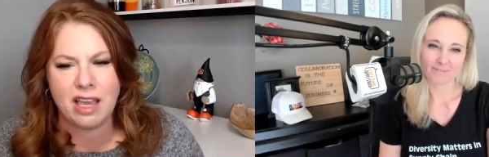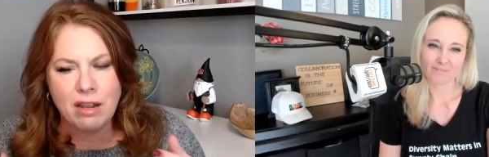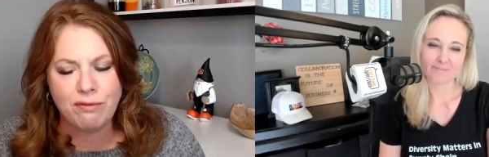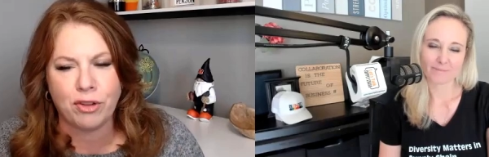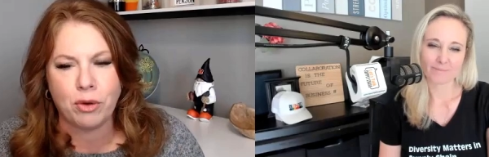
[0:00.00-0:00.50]

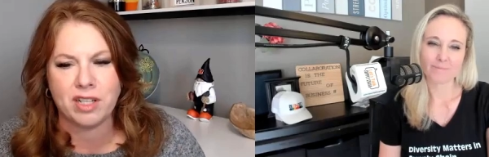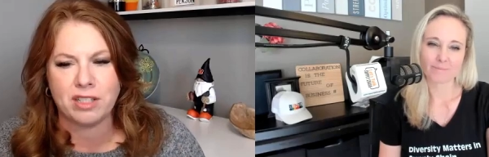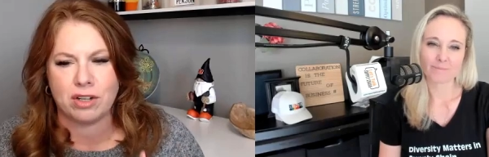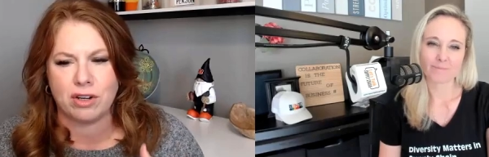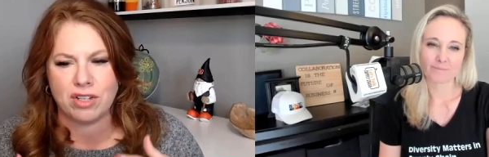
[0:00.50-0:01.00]

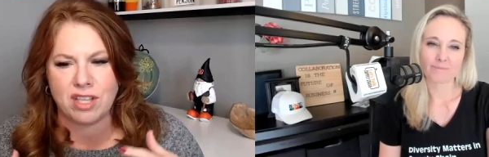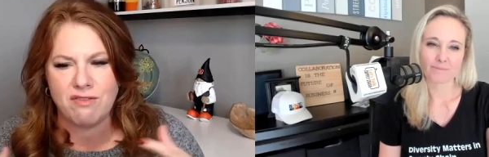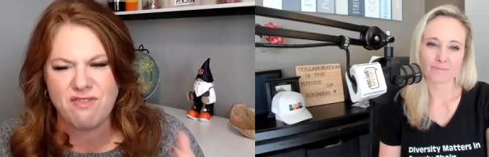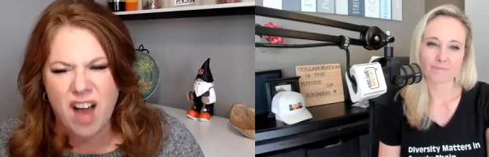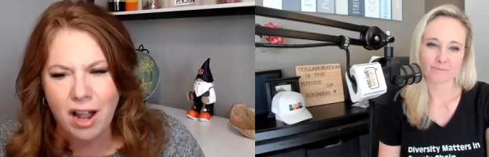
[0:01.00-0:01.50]
Speaker 1: influencers and
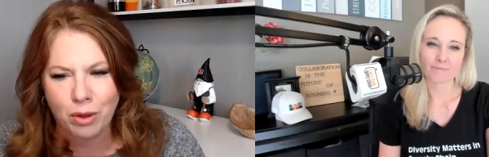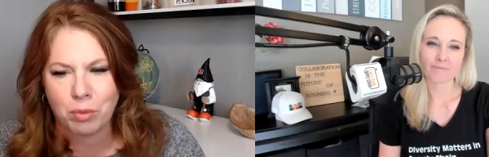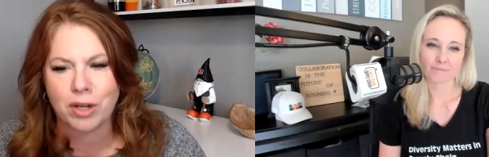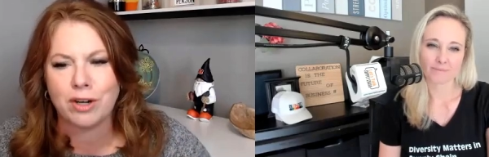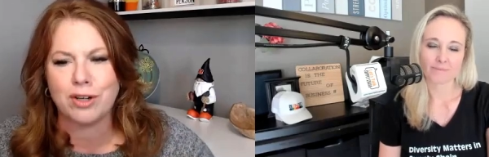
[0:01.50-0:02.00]

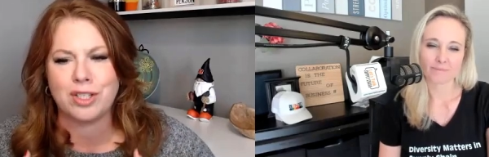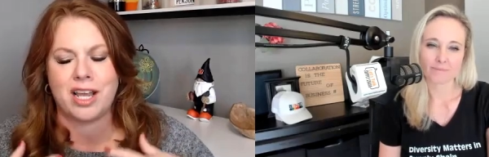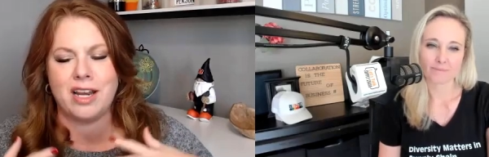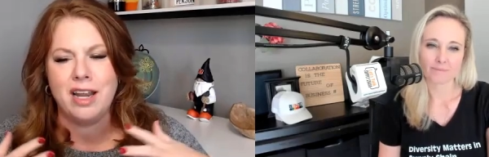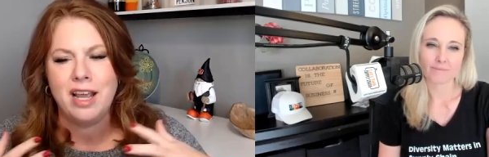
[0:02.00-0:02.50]
followers.
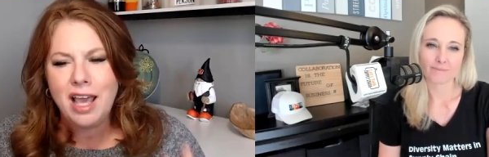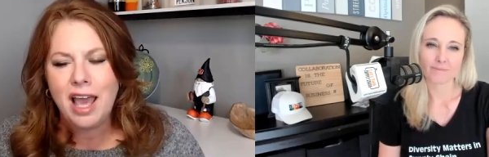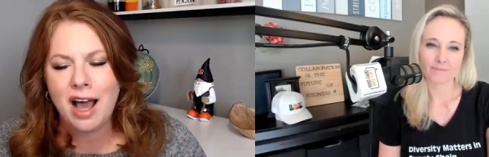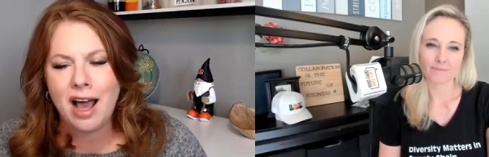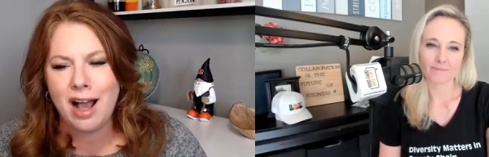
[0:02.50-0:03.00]
And
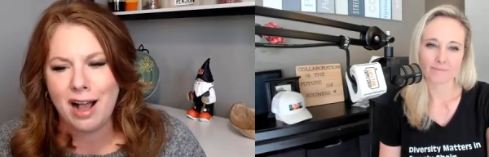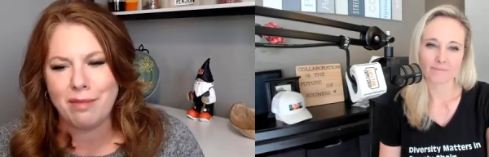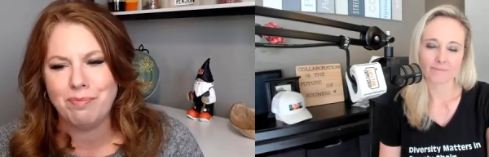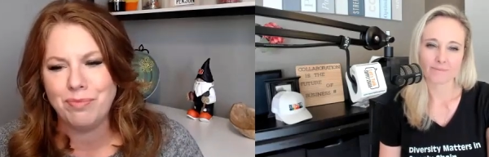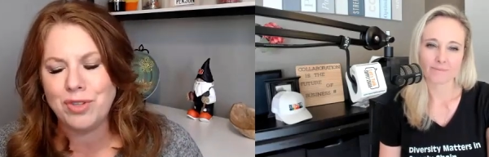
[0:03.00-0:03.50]

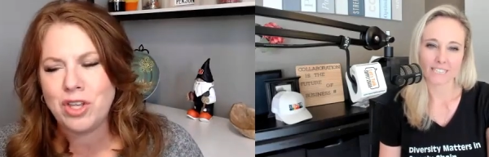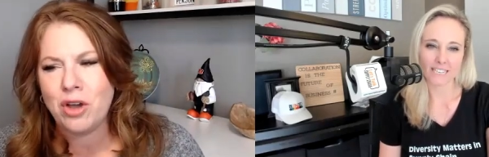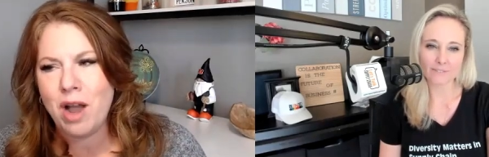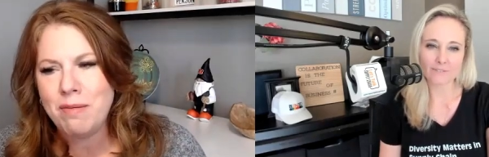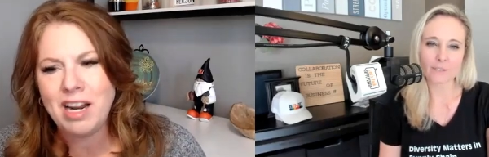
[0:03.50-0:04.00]
um, so,
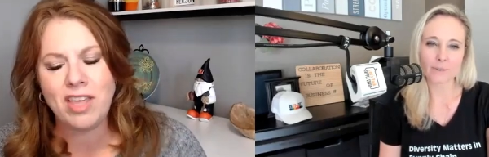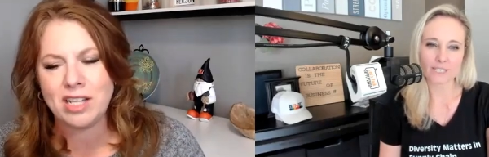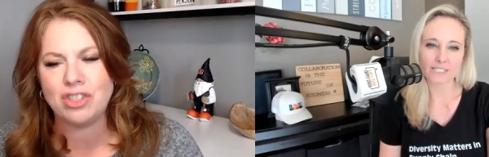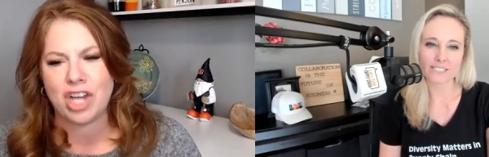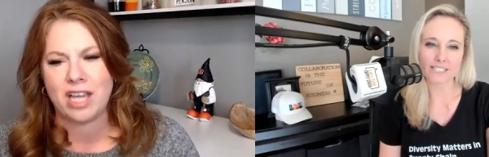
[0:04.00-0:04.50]
Influence, I mean, I think
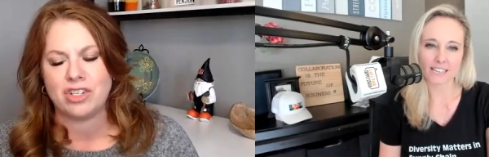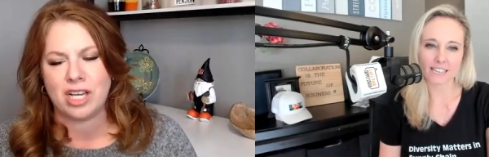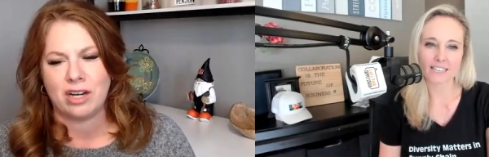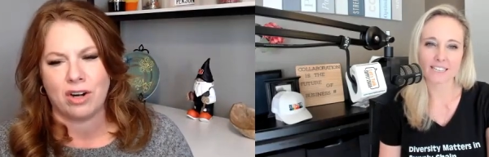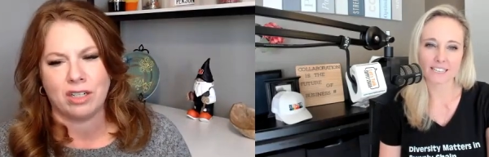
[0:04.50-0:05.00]
it's changing,
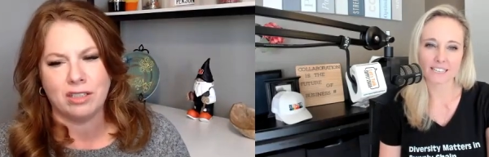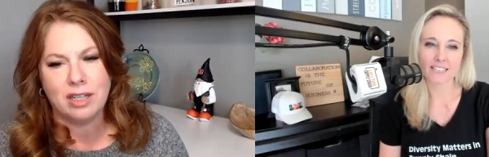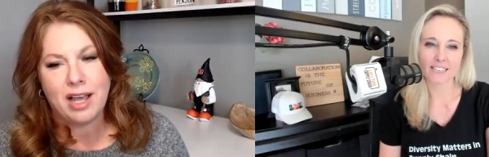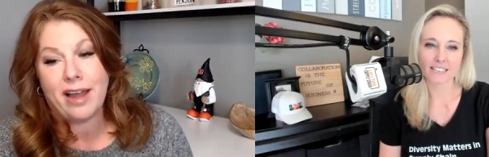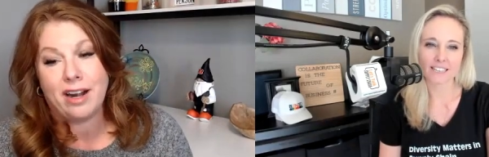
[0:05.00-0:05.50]
yeah. or
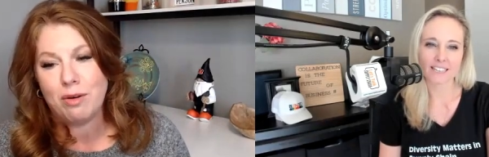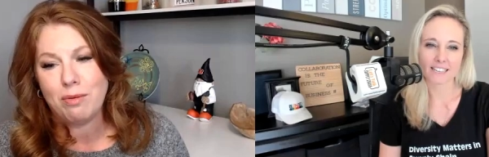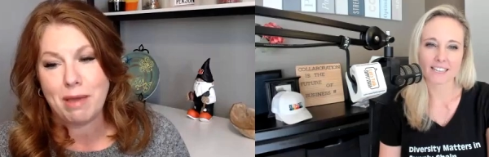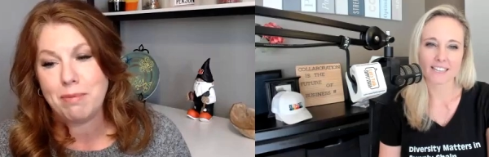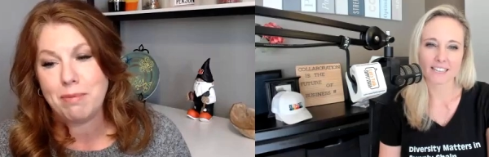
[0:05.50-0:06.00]
I don't know,
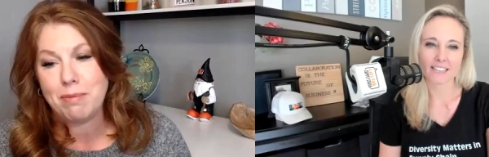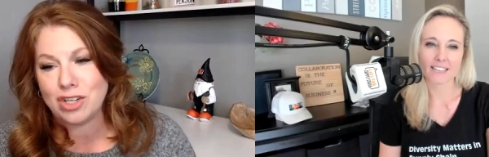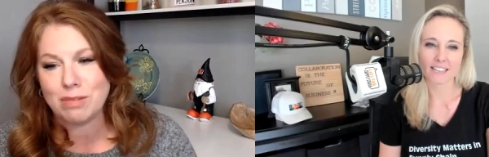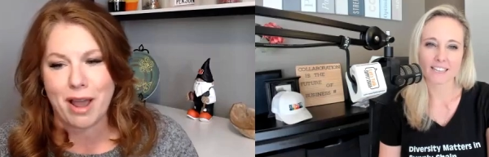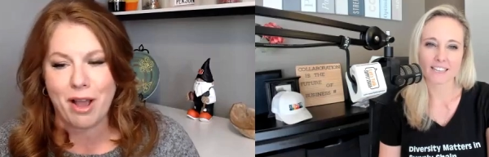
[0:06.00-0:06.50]
maybe it's
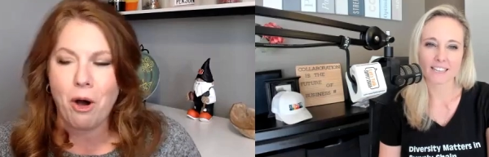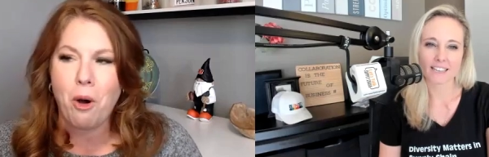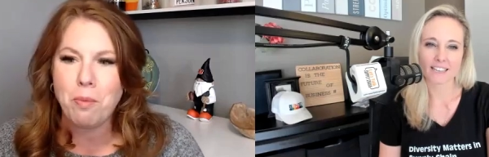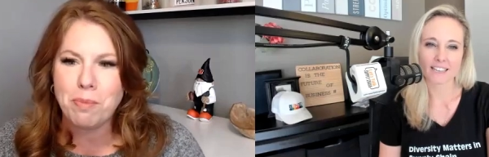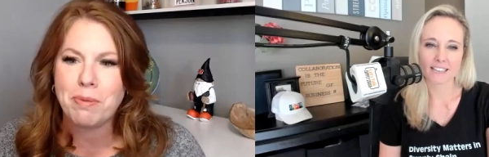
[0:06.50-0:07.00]
just my
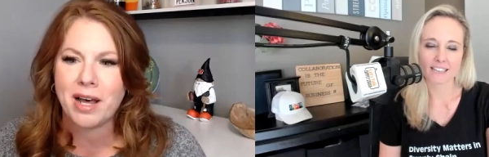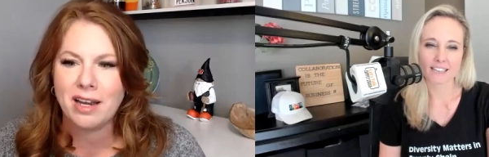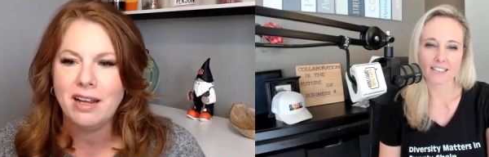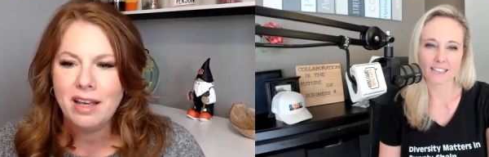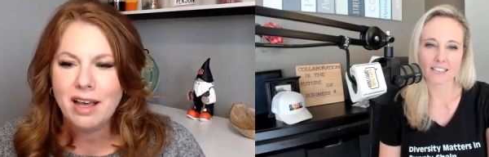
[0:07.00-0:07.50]
hope, but,
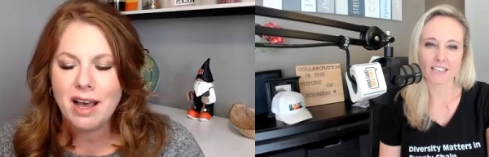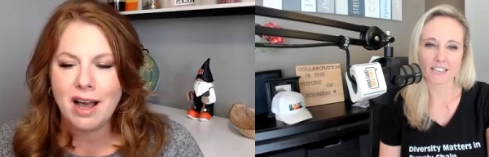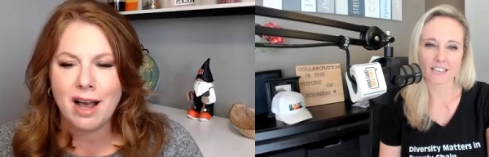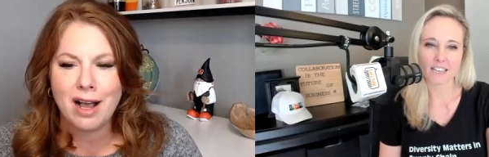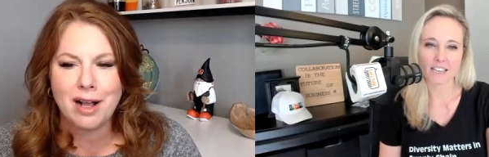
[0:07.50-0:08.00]
yeah.
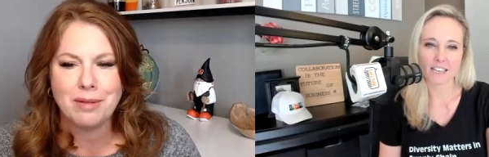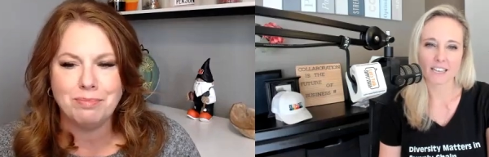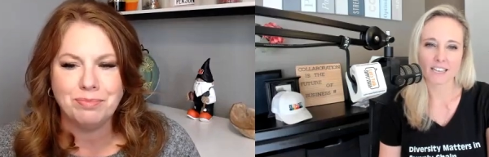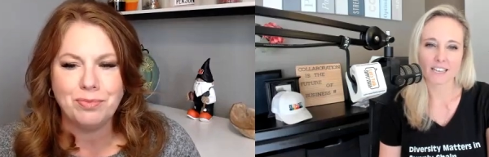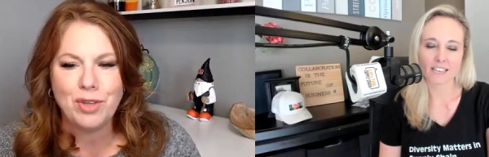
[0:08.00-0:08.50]

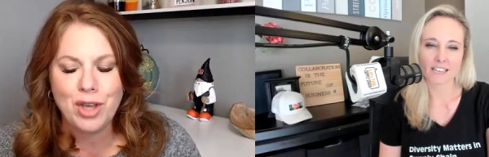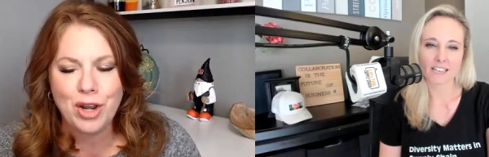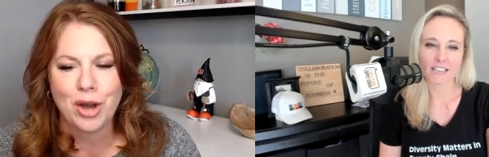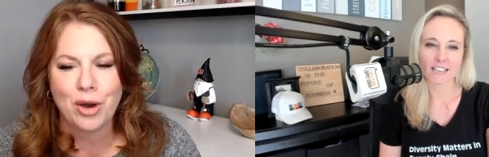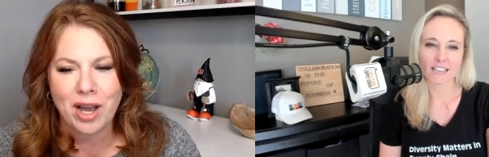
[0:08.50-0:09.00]
um, you
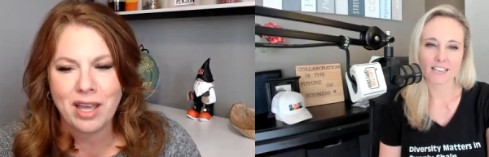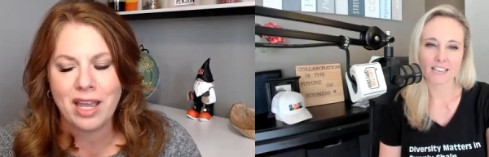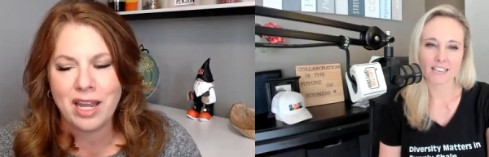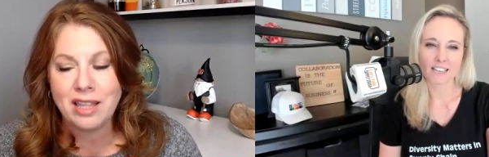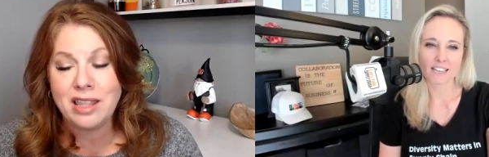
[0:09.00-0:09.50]
know, I,
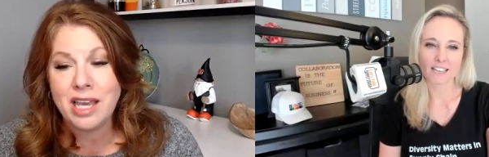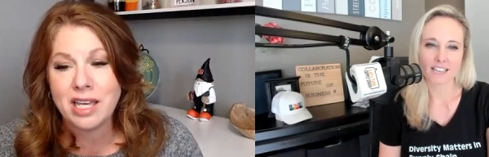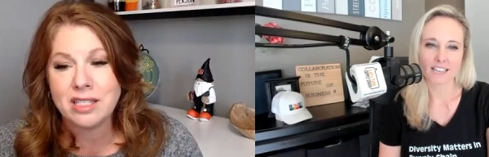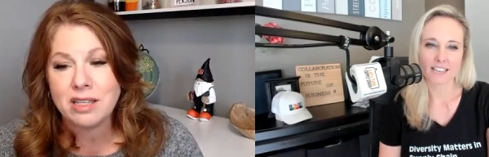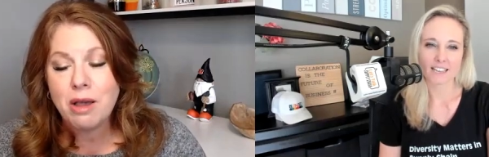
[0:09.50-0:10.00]
and I think
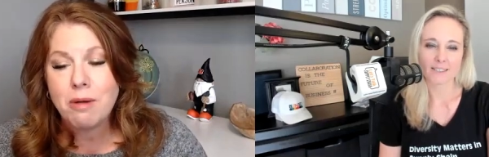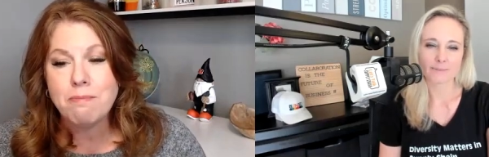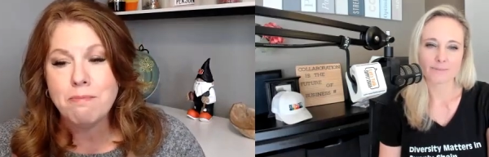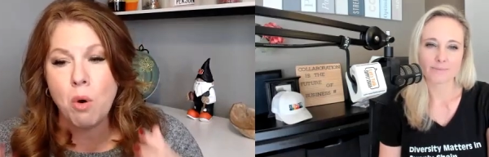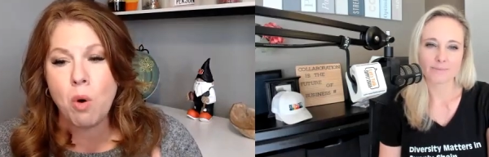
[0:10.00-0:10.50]
as
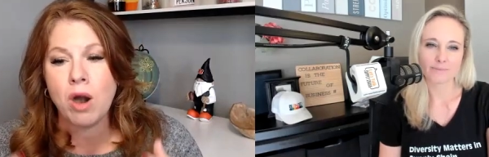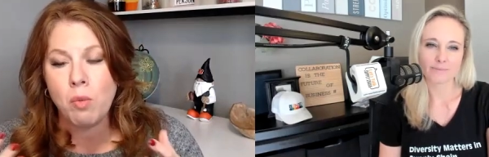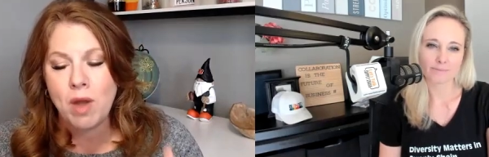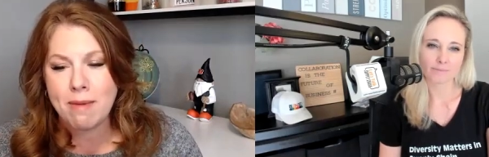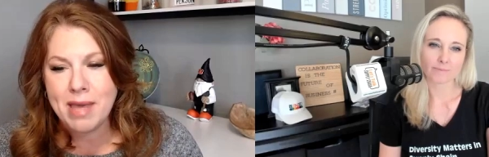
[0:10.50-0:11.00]
more
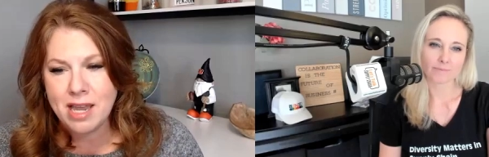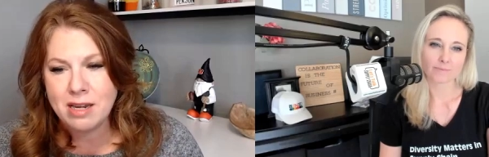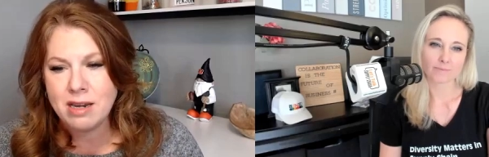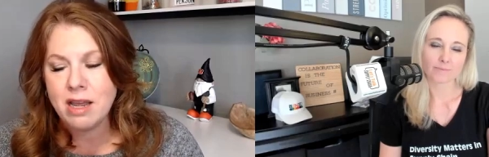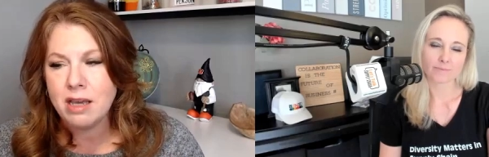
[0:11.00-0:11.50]

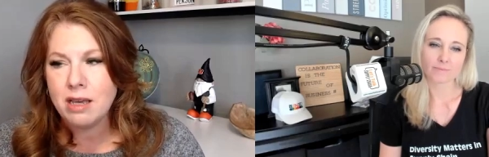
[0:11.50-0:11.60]
women